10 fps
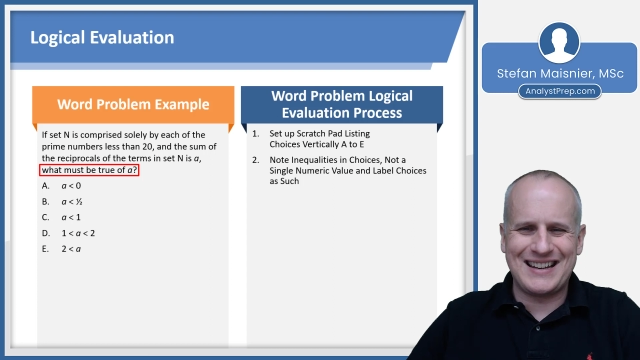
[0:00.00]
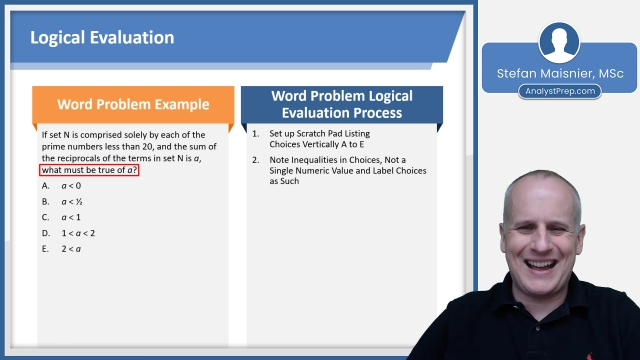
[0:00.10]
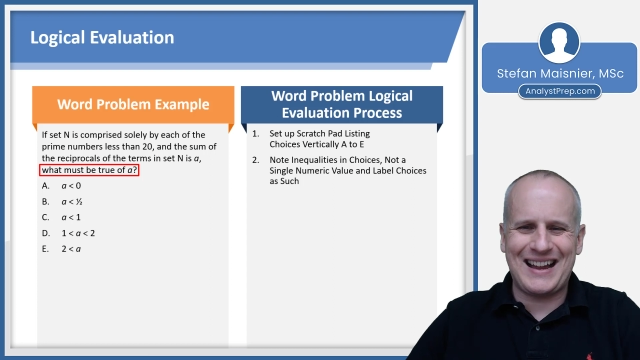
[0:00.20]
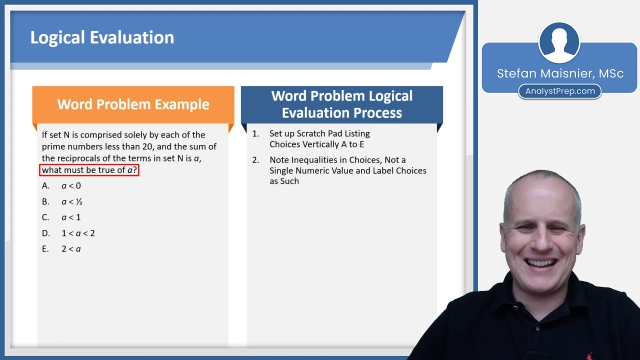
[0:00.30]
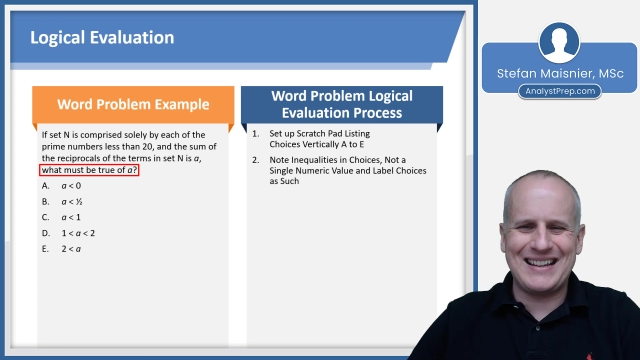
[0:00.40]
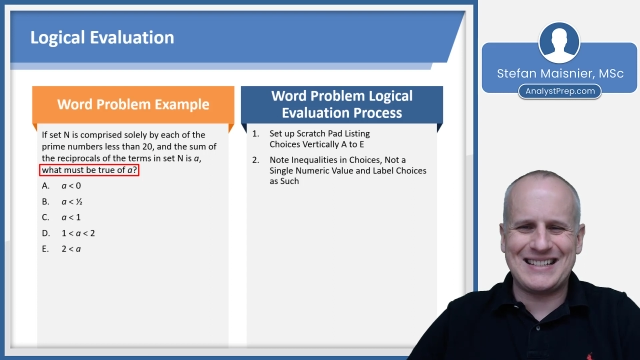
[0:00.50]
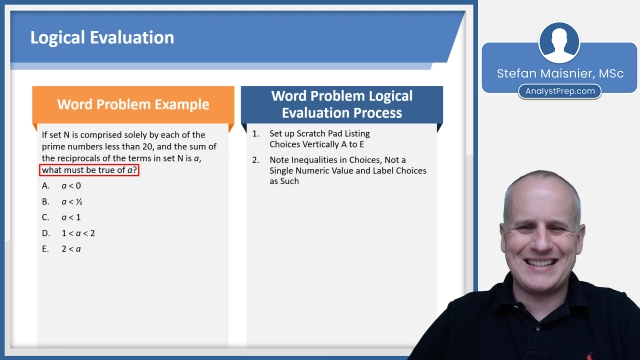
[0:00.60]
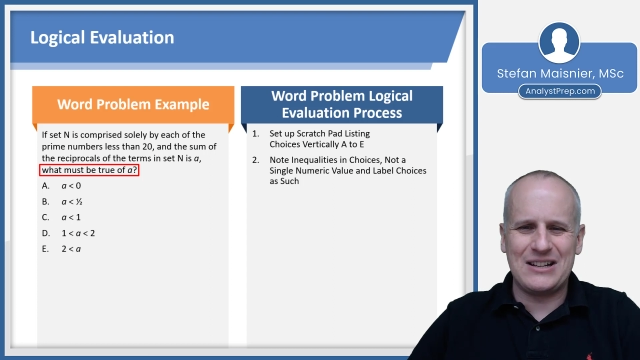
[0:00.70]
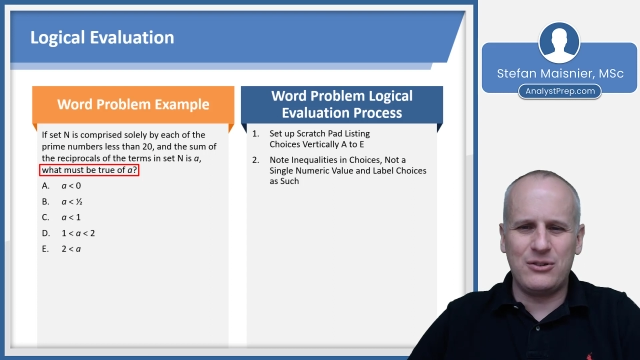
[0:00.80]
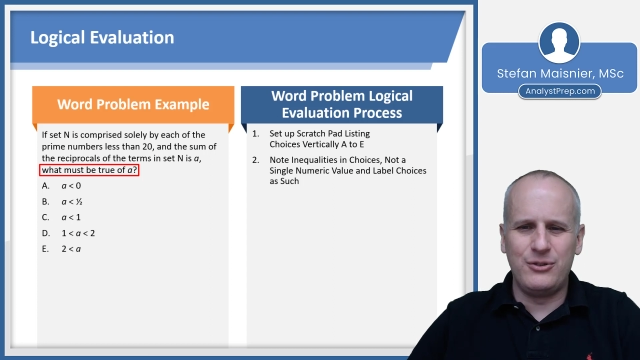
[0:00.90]
not a
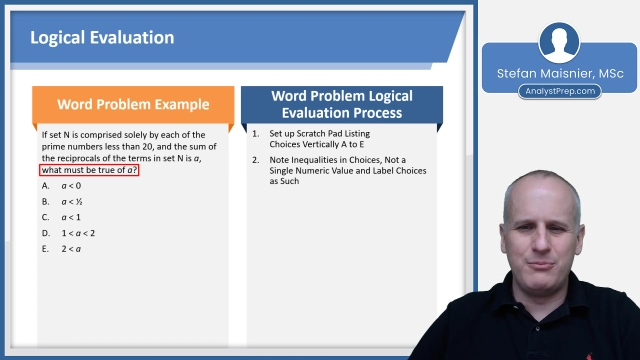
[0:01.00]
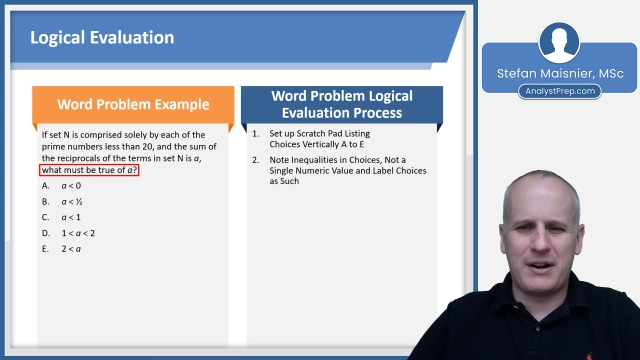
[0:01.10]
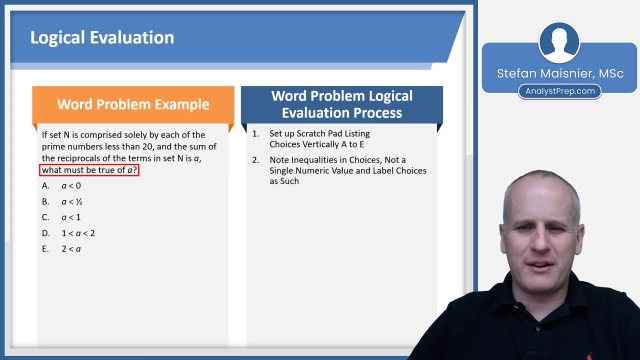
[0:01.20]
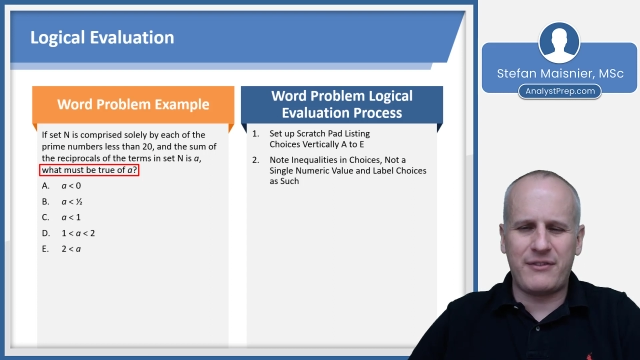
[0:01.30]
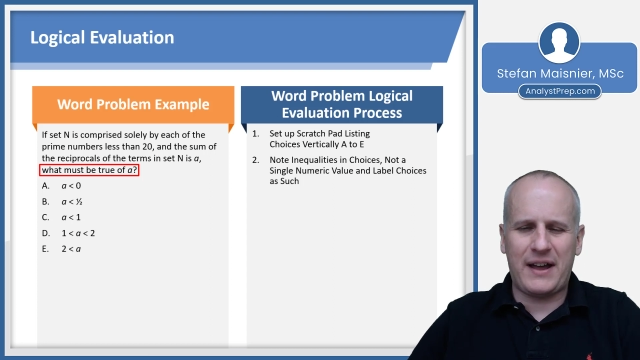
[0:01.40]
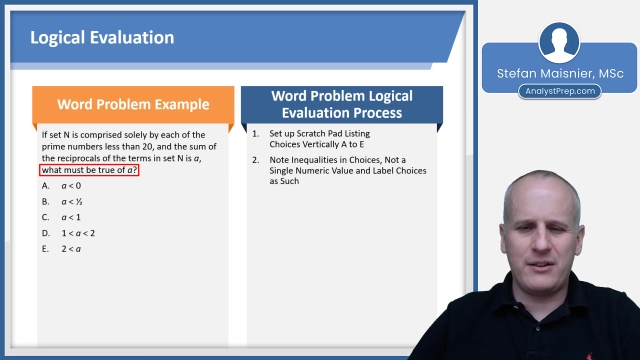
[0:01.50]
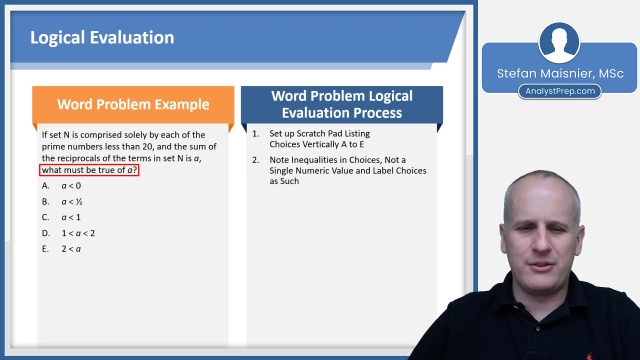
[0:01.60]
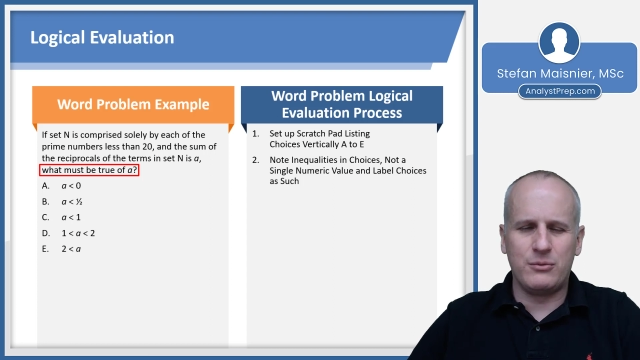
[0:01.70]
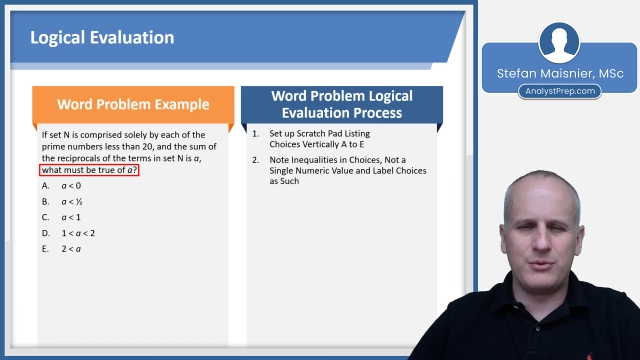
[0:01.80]
single numeric value.